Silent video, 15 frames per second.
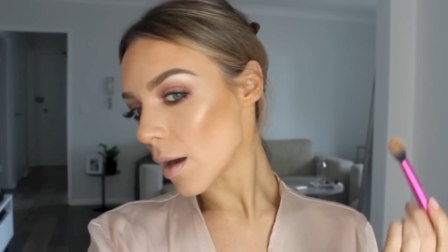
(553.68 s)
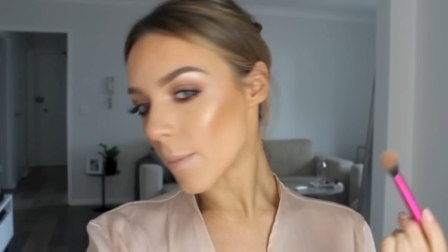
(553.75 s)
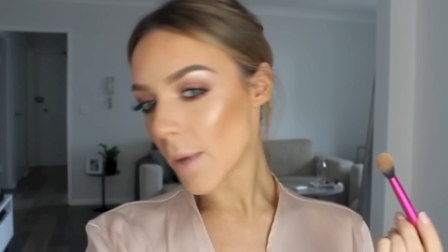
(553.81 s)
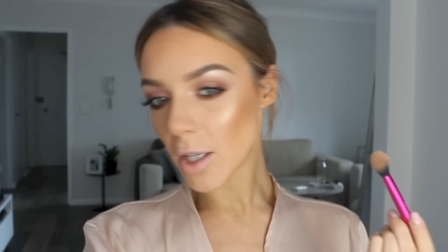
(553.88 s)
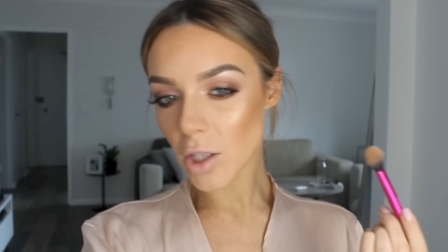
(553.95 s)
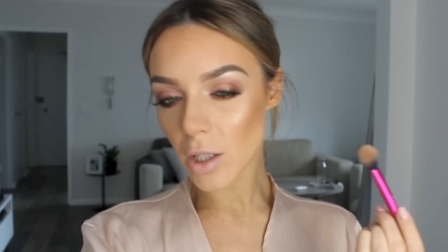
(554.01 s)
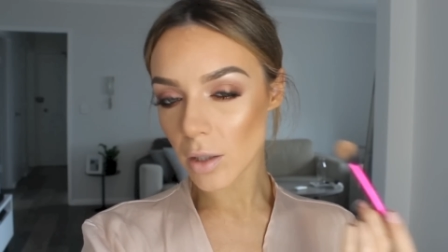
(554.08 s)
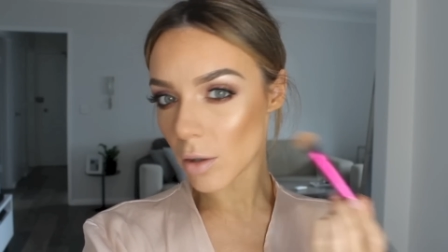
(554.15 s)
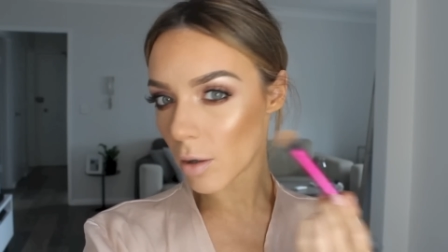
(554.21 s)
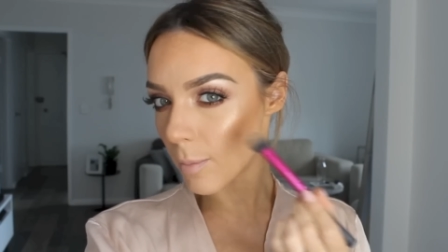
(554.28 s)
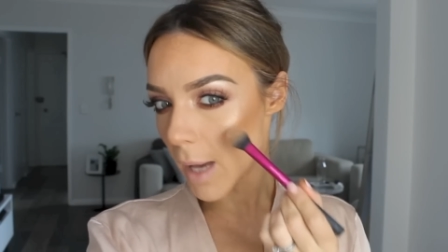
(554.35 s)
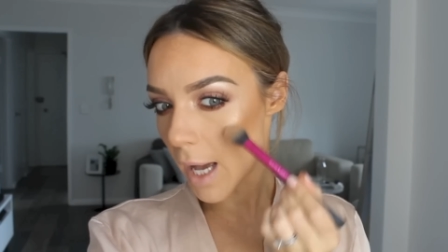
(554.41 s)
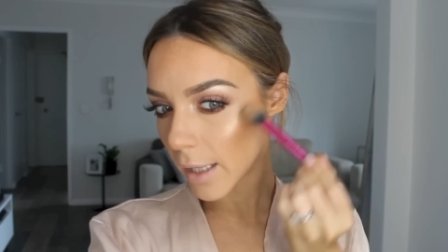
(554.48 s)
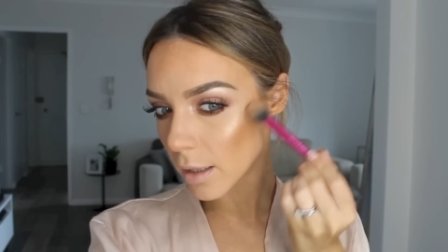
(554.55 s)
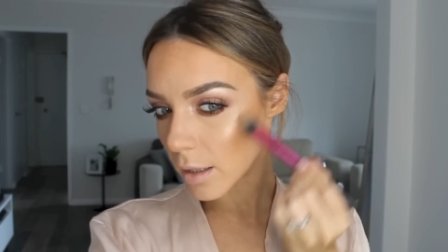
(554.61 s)
I'm actually not
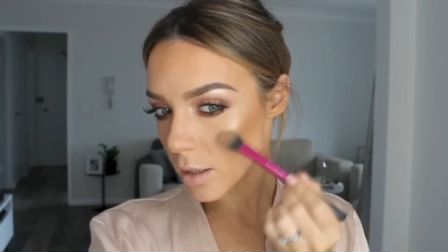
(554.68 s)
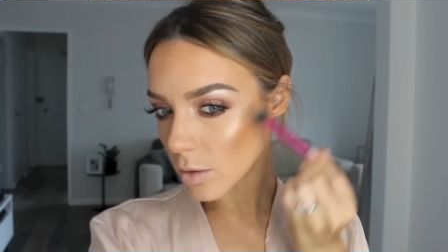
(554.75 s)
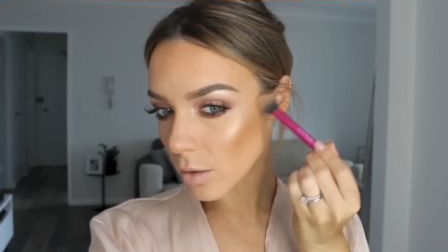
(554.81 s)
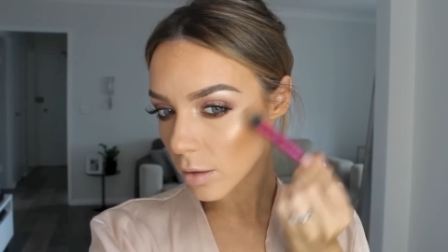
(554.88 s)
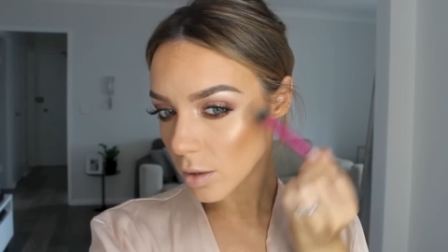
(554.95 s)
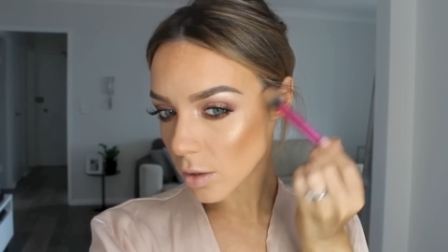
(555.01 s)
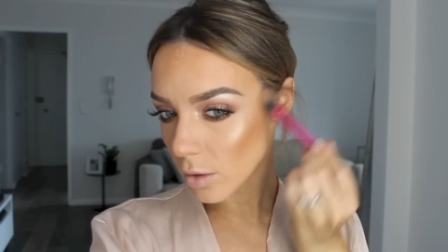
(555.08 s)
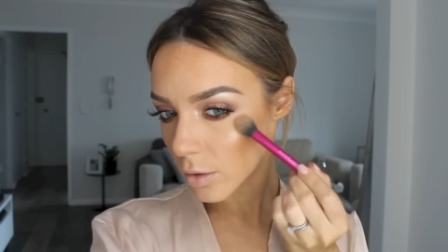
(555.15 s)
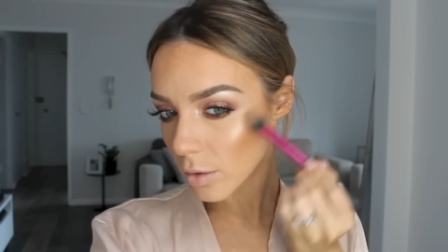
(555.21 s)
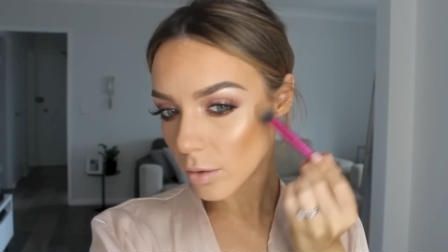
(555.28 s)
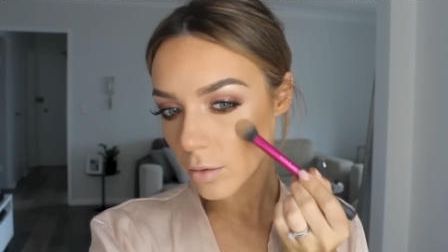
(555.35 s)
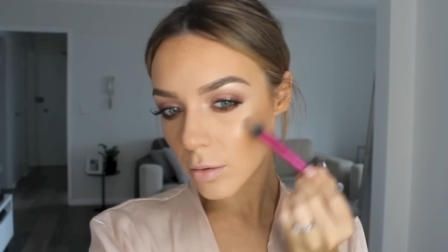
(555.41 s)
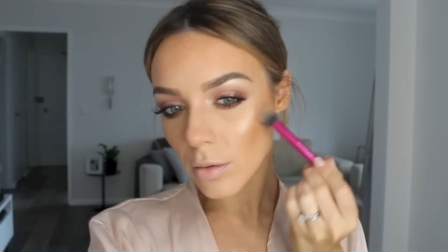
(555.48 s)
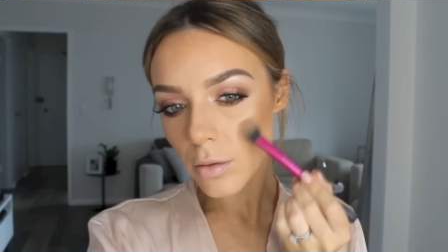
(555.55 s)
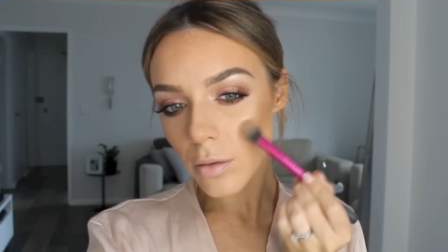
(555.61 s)
mad at this on its
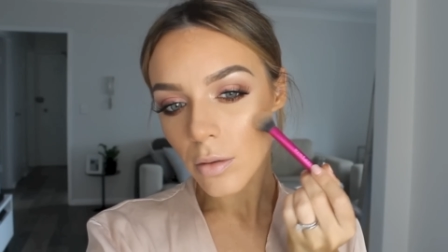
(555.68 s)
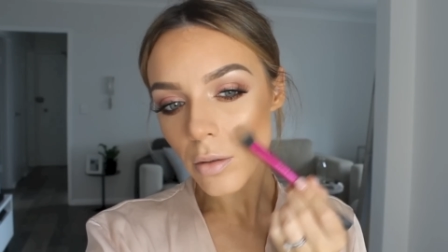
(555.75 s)
own.